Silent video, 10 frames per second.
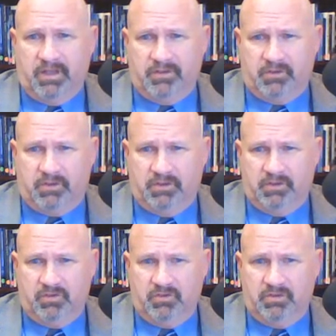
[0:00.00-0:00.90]
as a
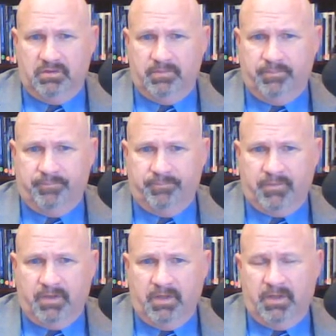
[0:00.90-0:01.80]
condition,
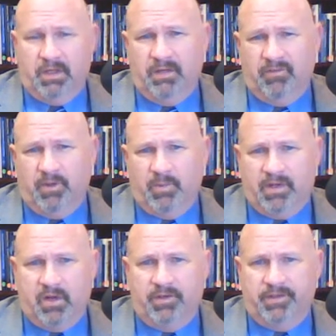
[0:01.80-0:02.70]
even though we
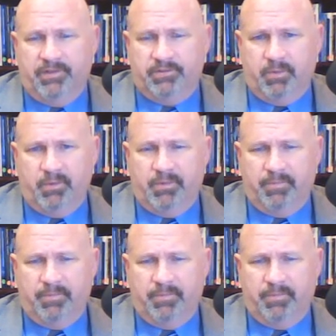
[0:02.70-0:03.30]
call it a disorder.